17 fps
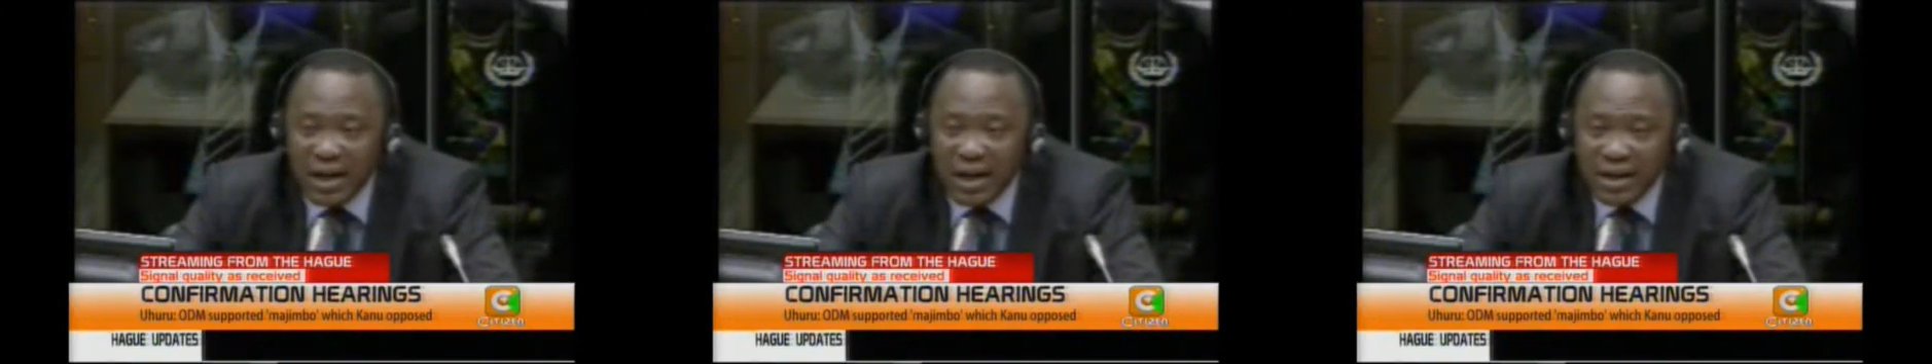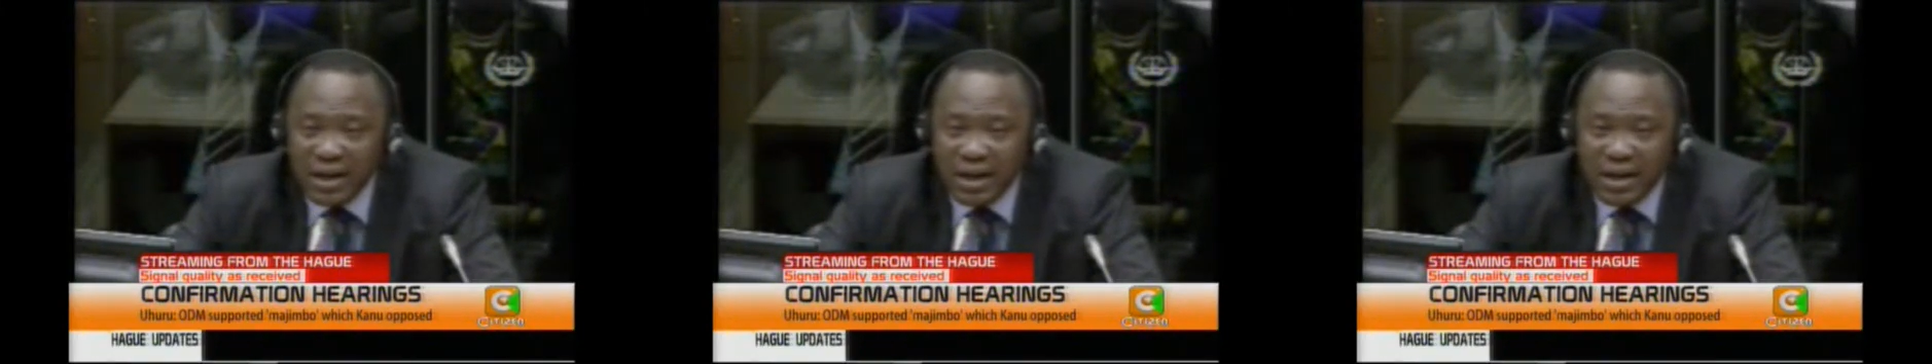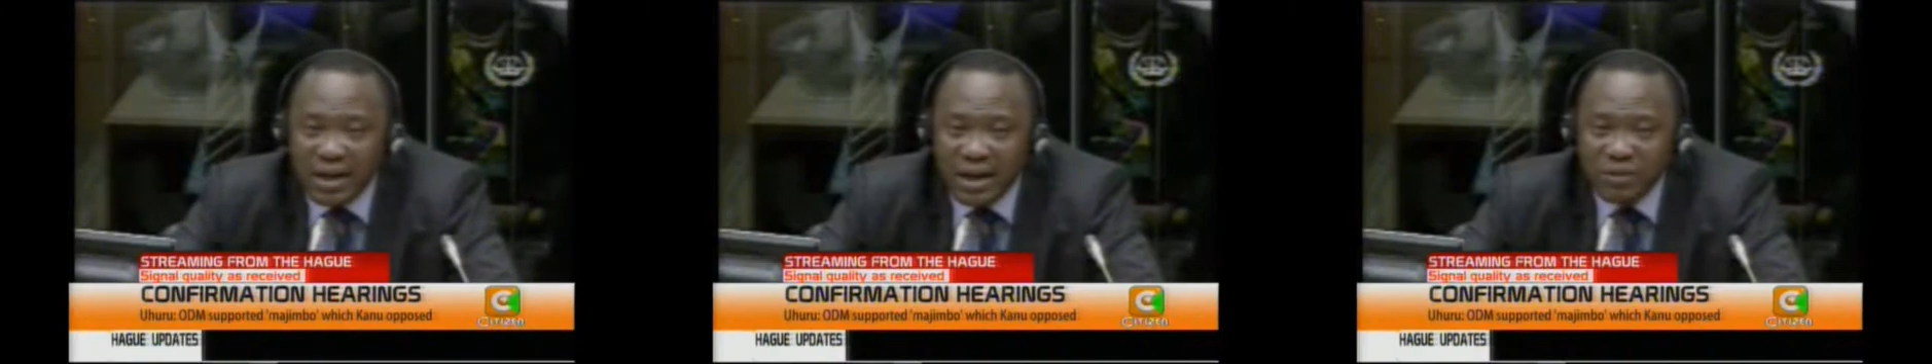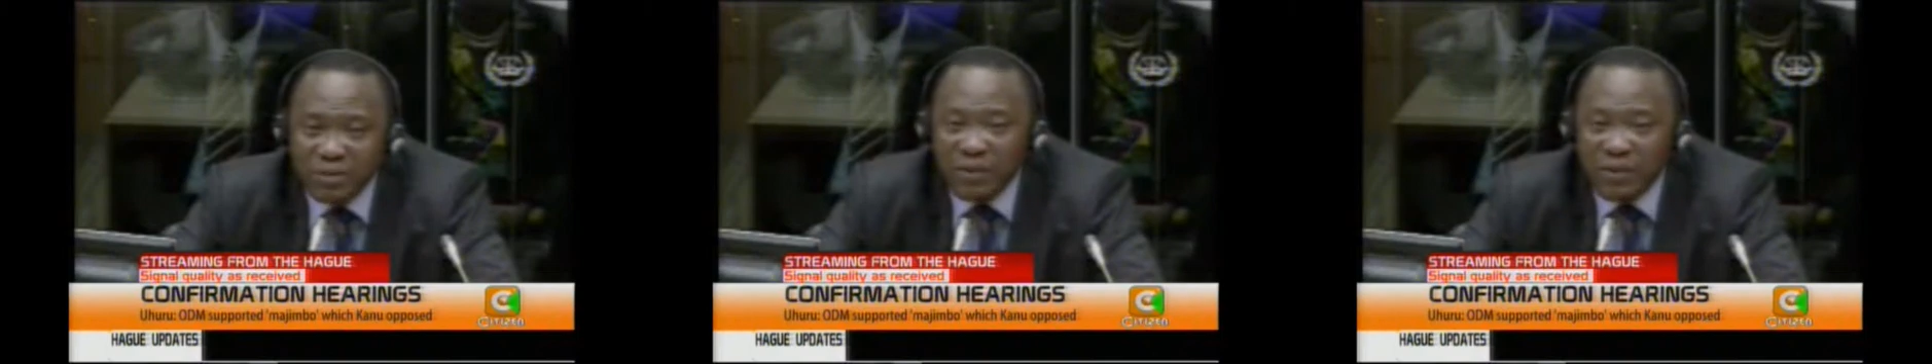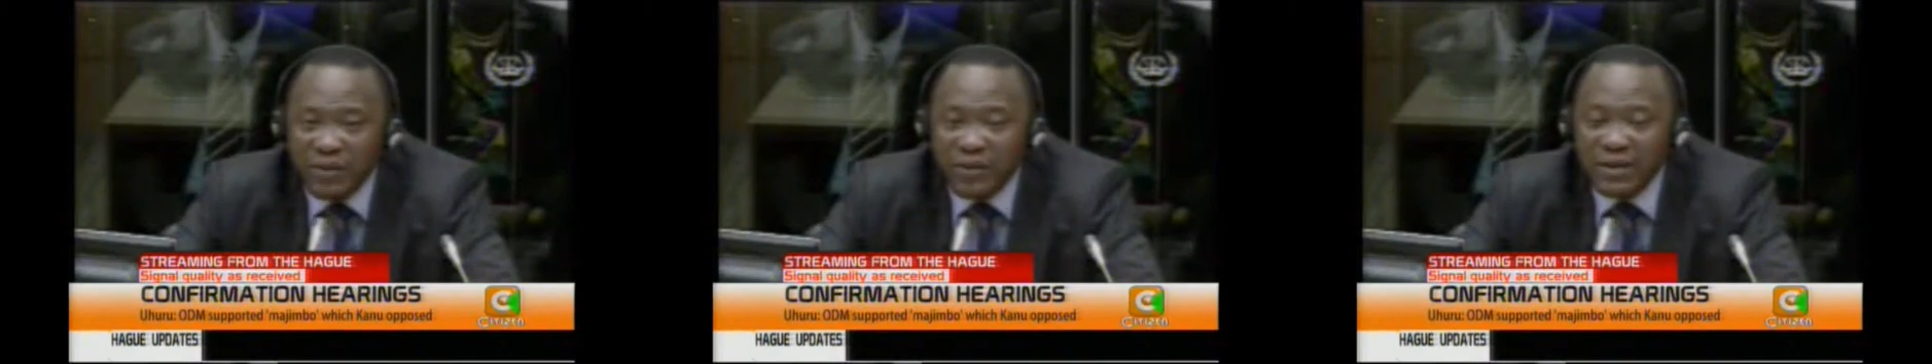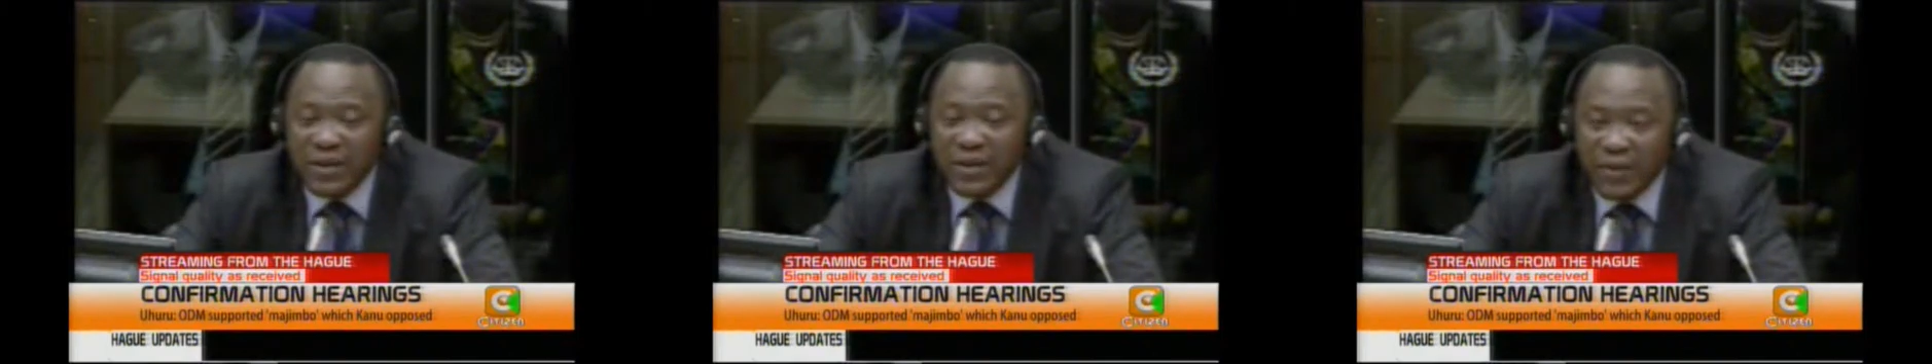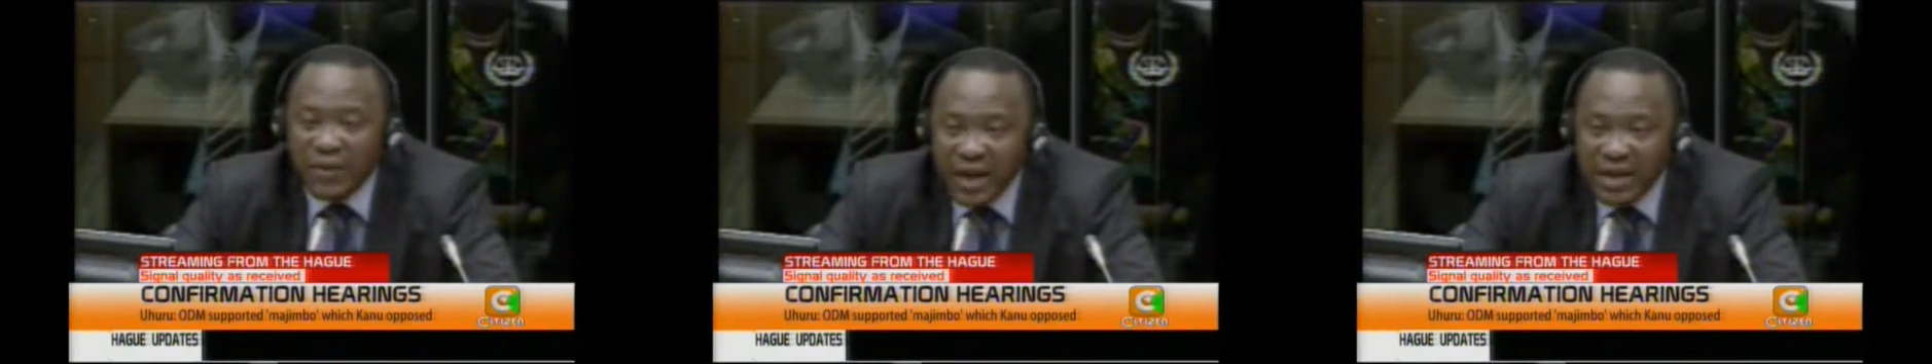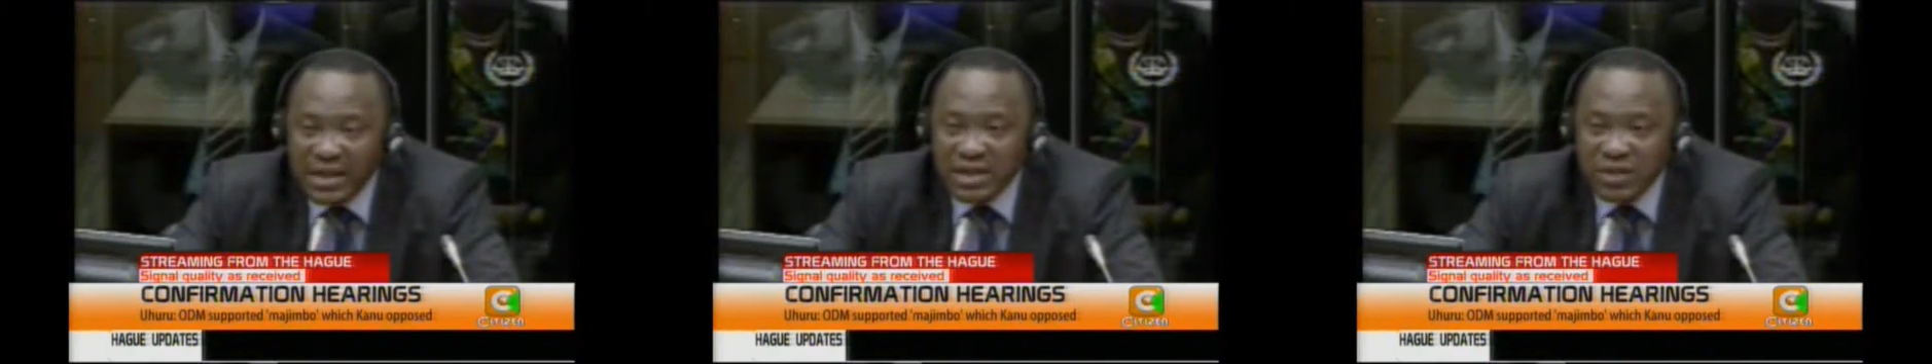And we felt
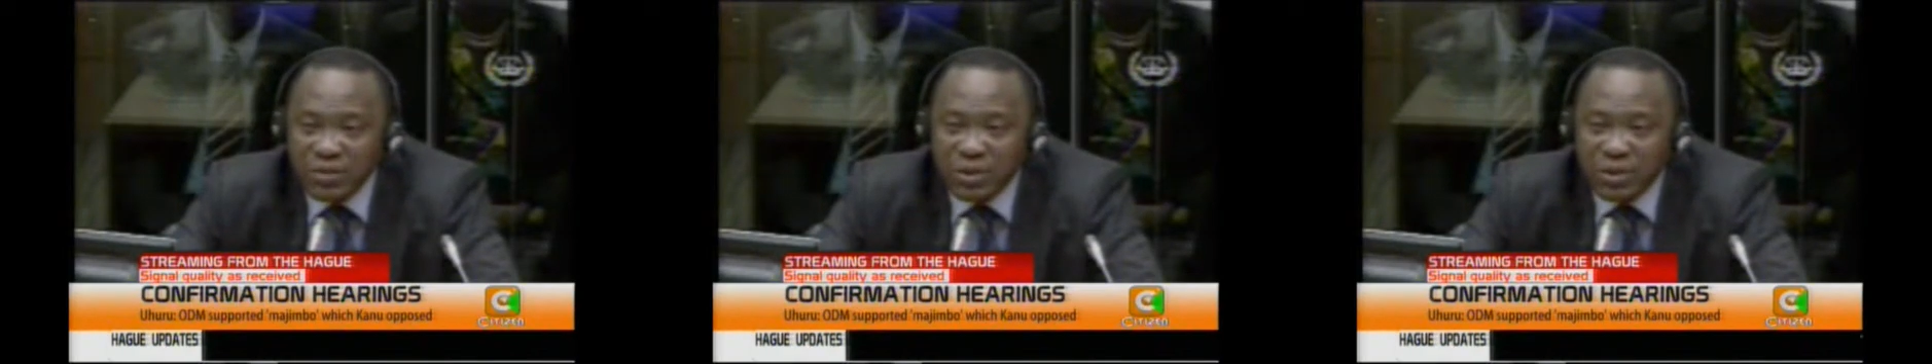that that